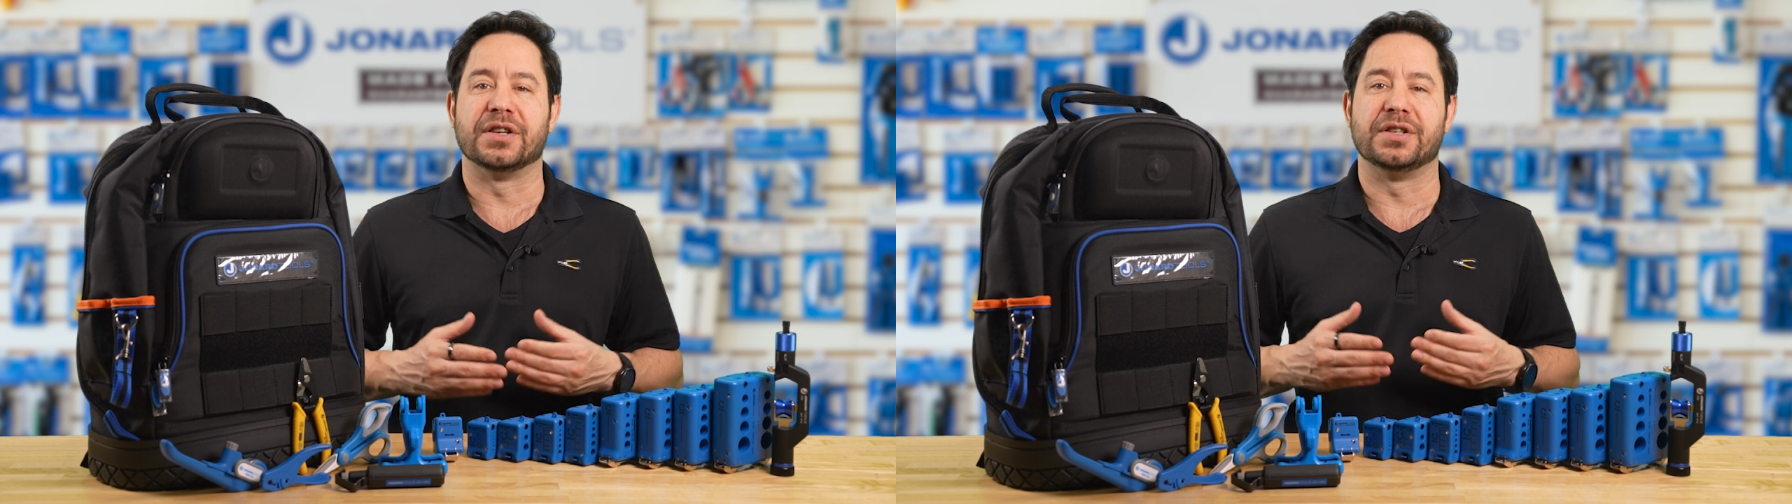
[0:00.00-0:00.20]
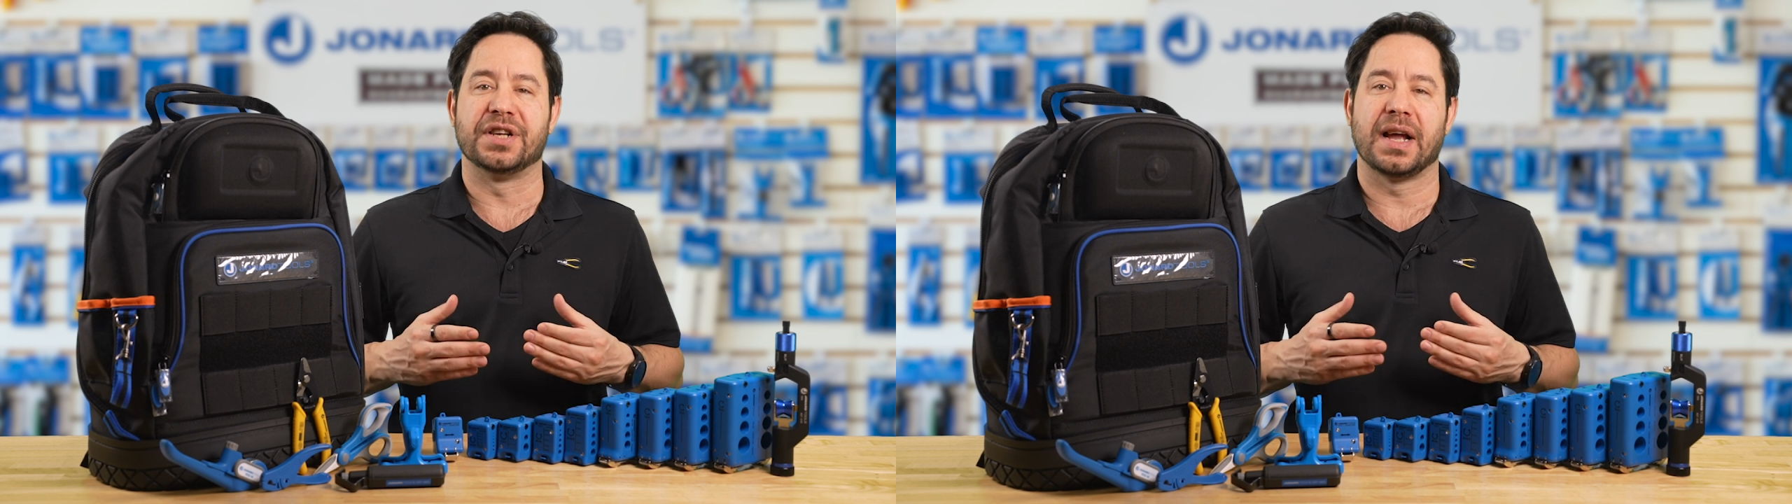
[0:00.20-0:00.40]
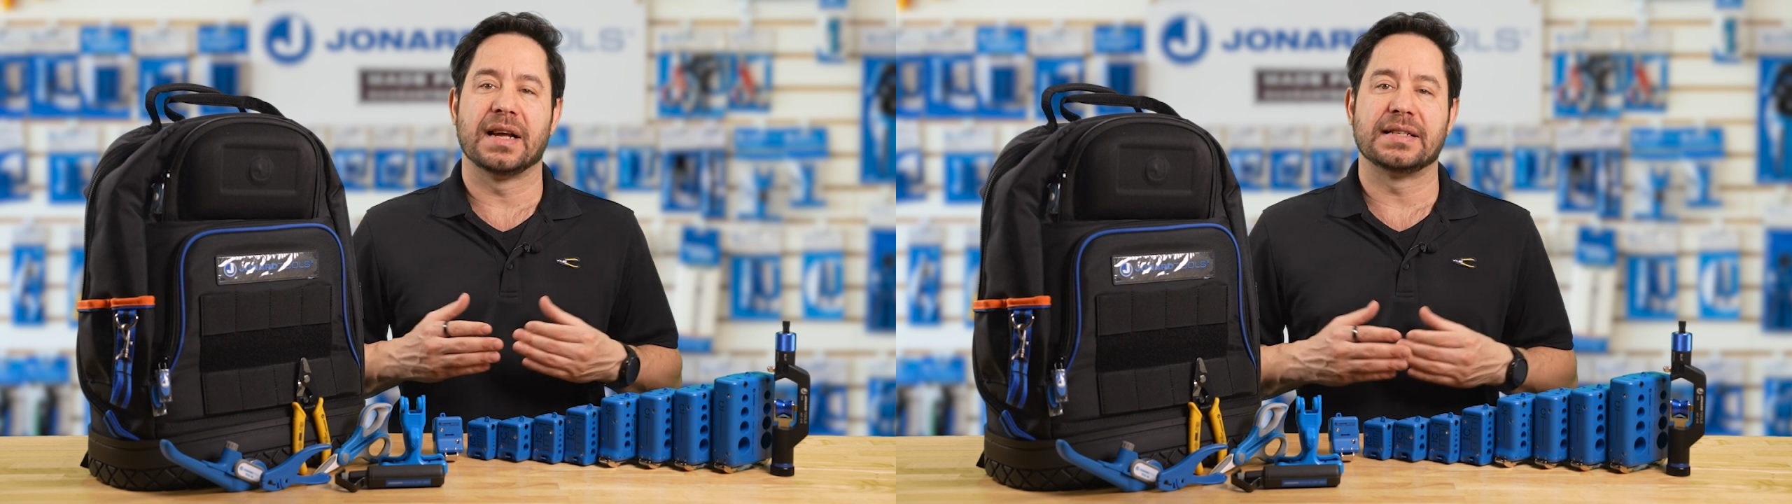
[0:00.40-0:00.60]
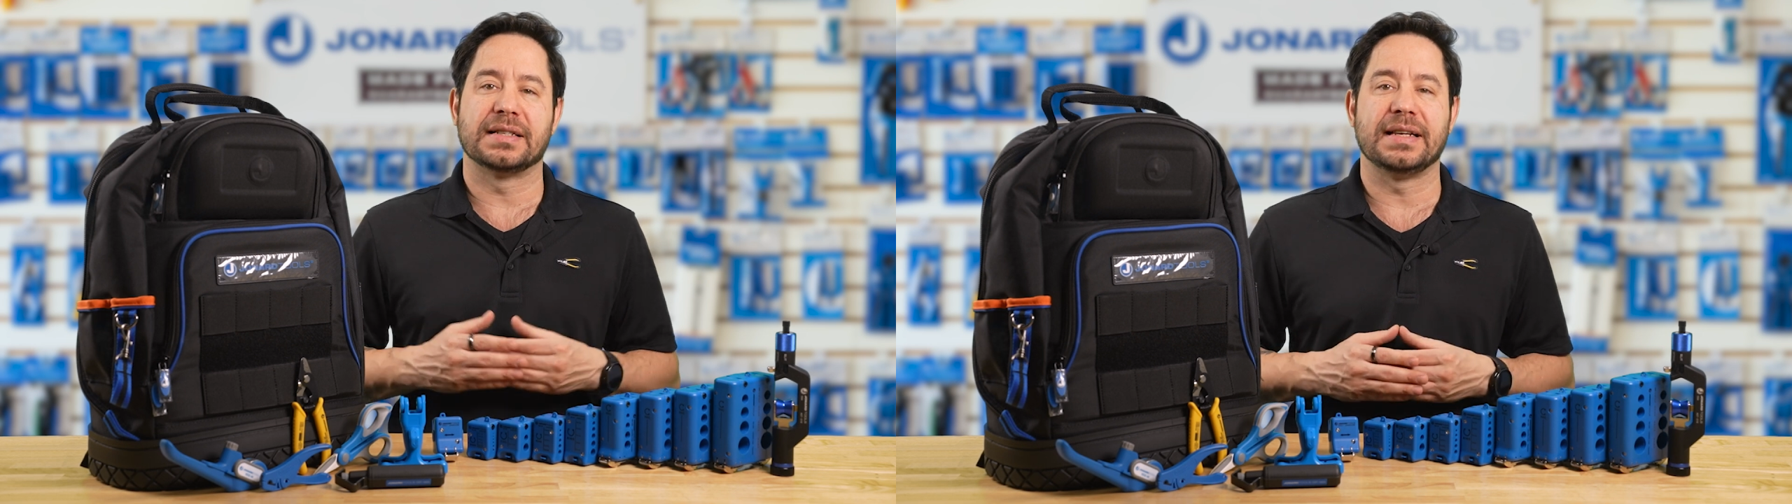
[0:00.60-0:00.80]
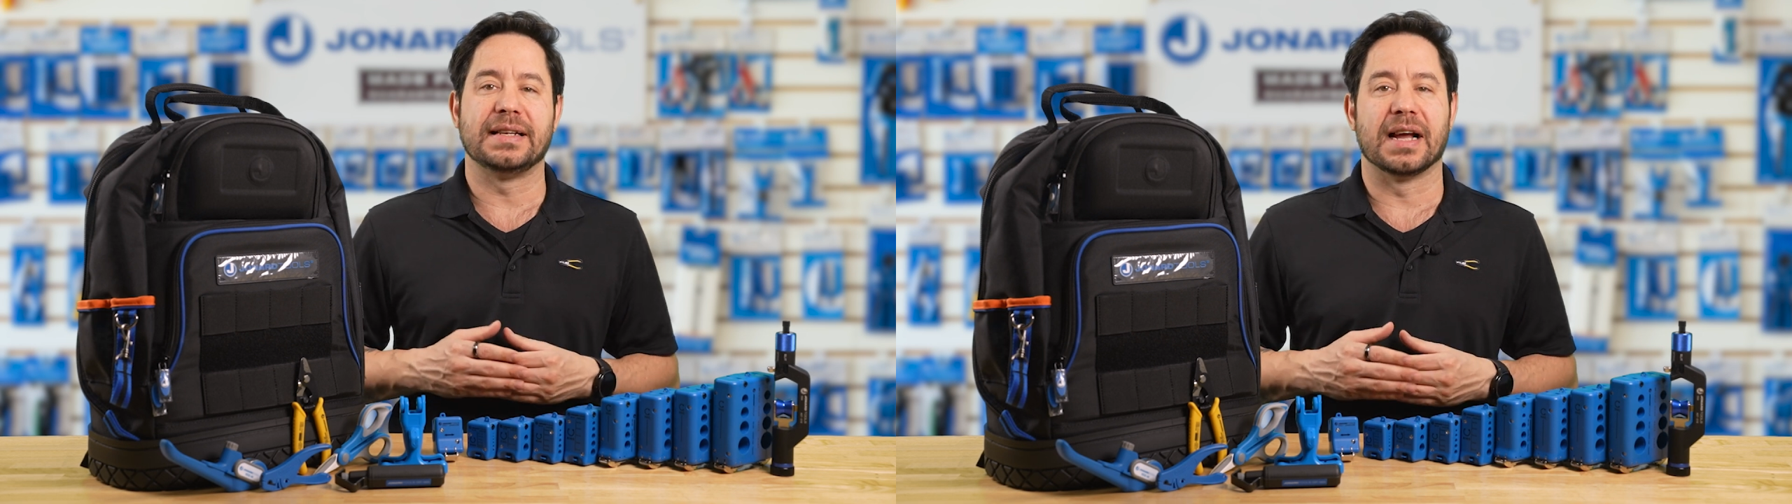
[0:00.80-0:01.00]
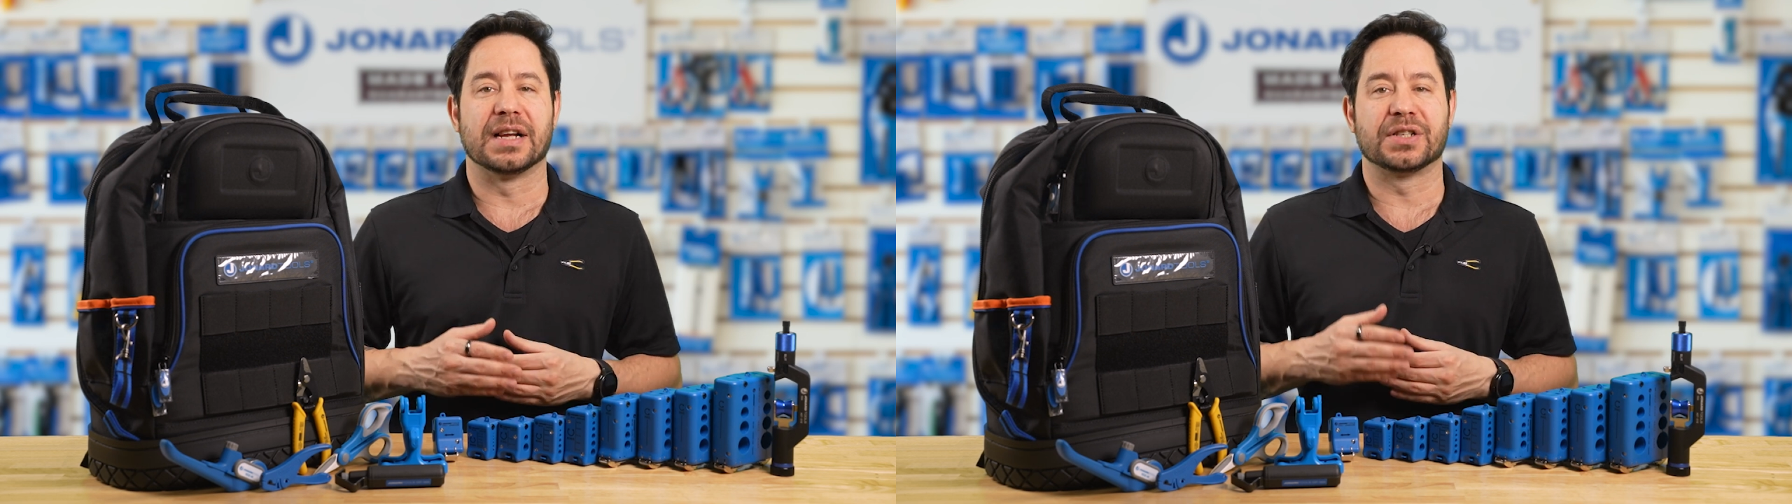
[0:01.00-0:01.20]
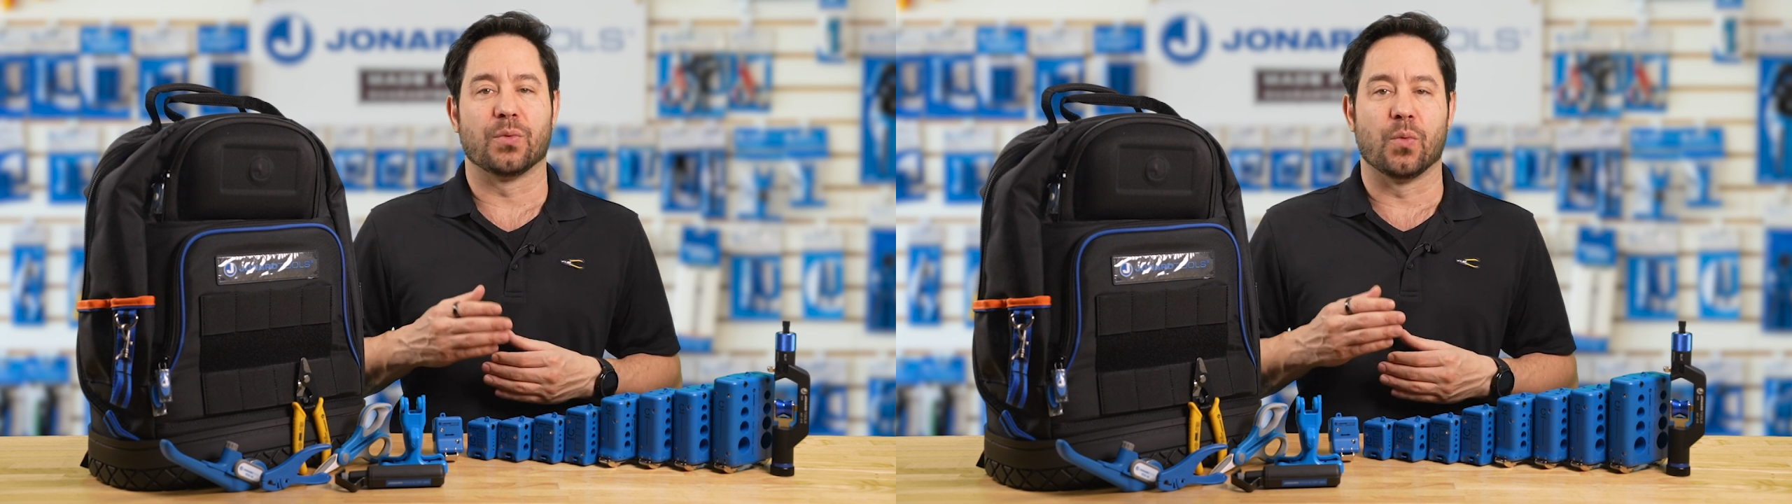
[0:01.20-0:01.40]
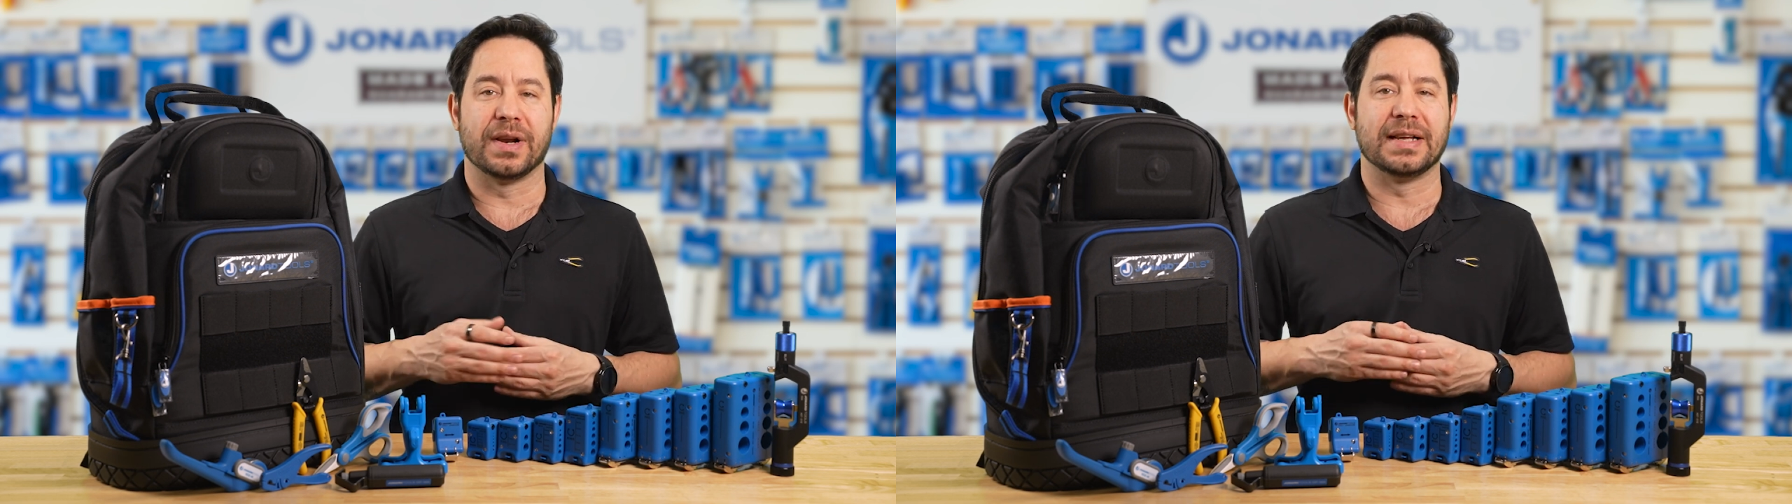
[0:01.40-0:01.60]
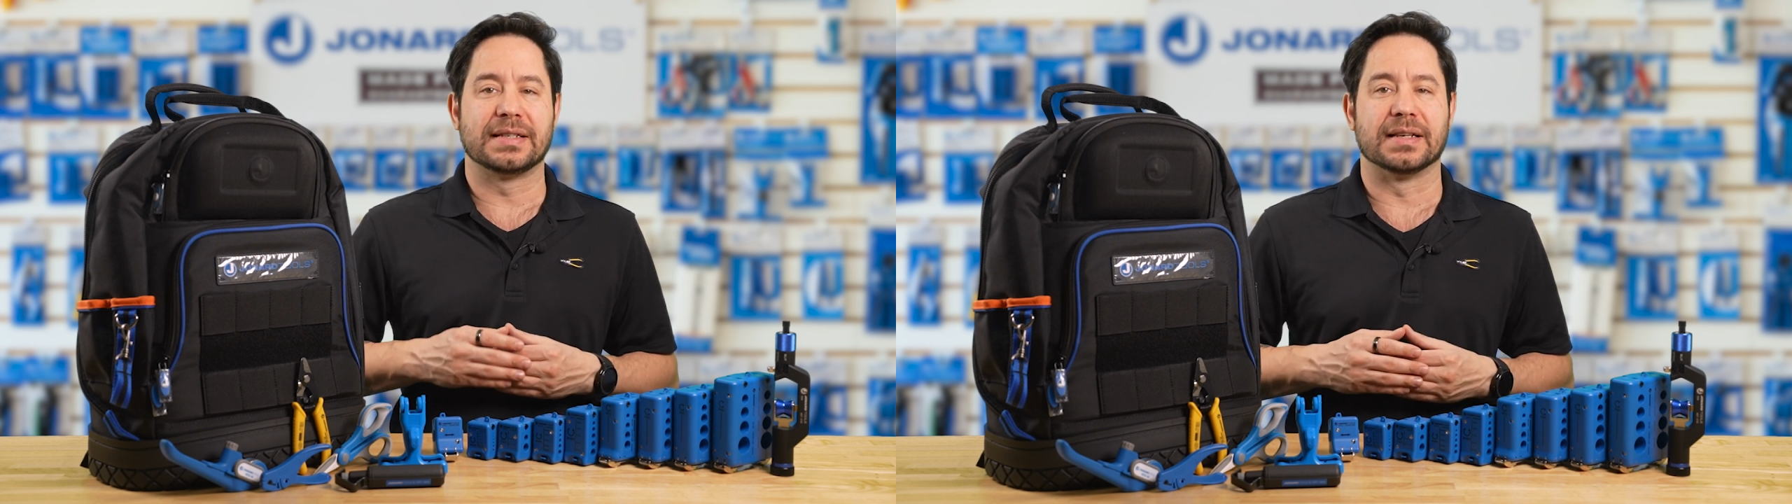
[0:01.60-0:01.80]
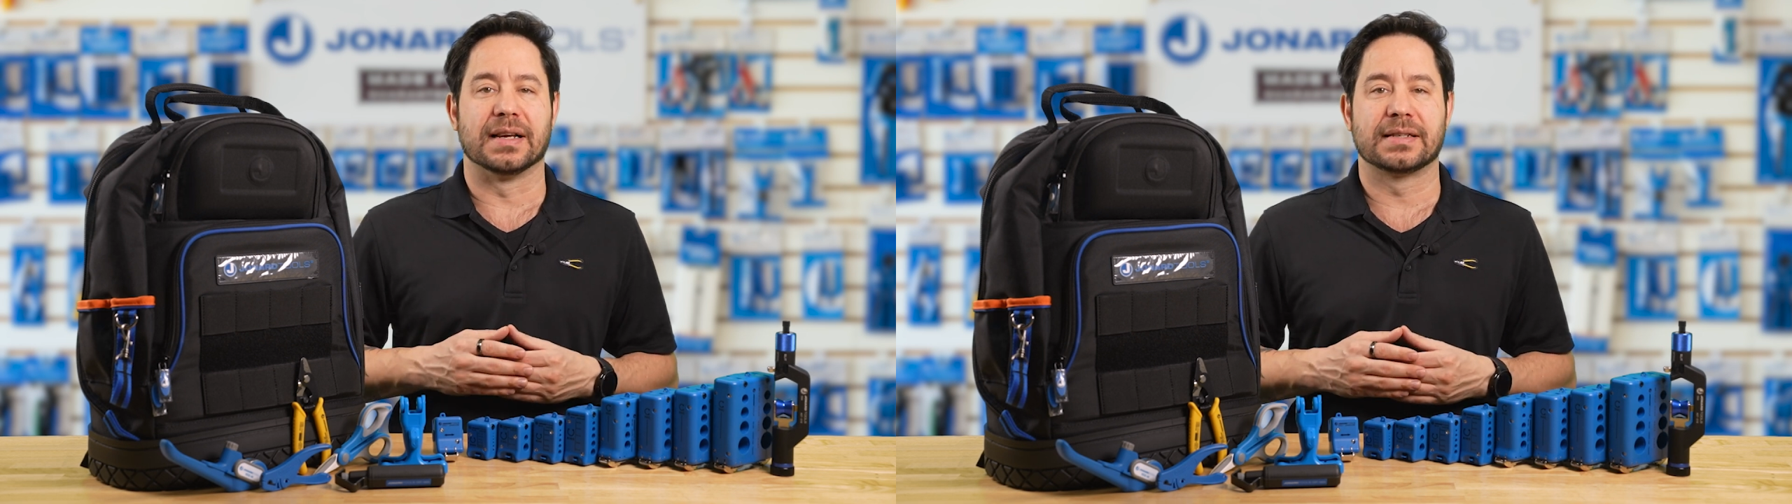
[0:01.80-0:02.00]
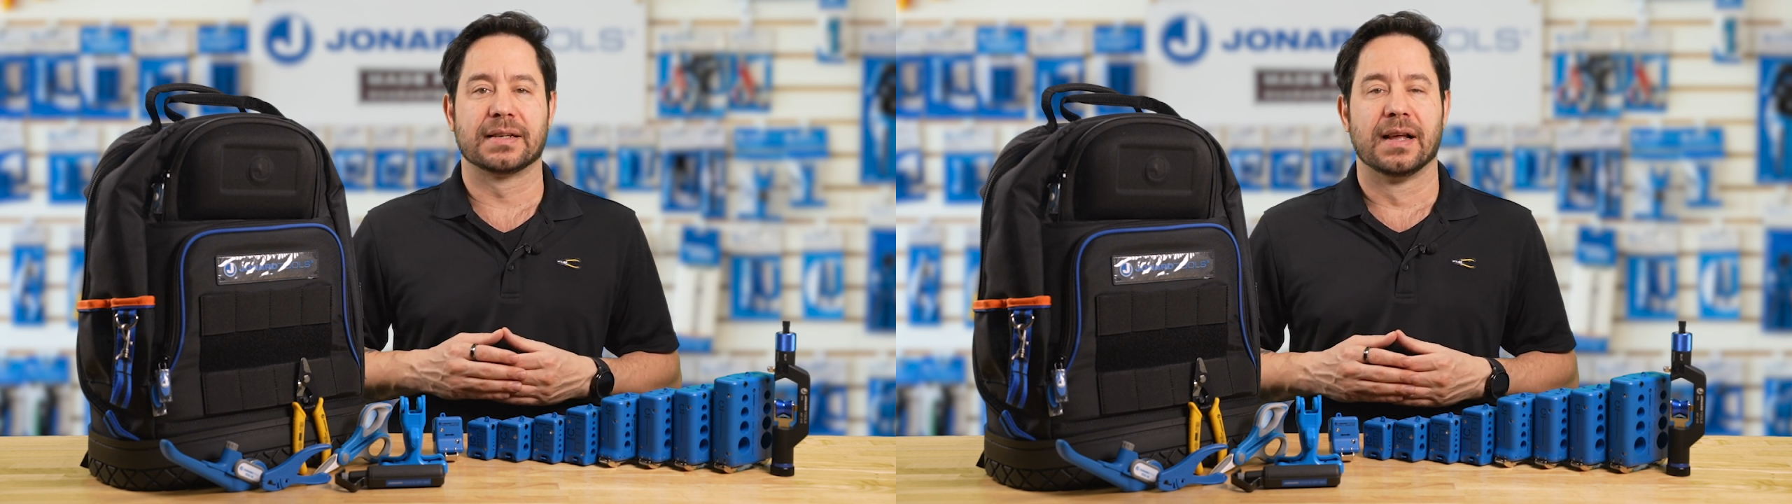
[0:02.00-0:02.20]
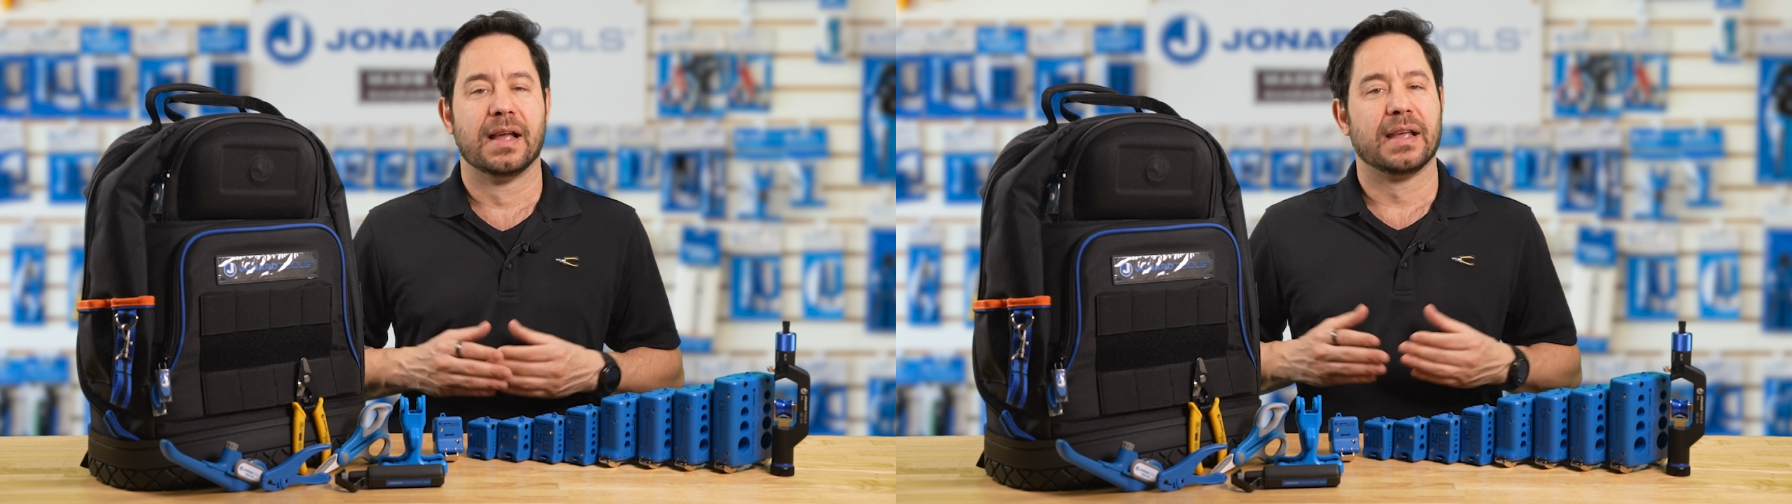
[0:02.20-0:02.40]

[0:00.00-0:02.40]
JIC-186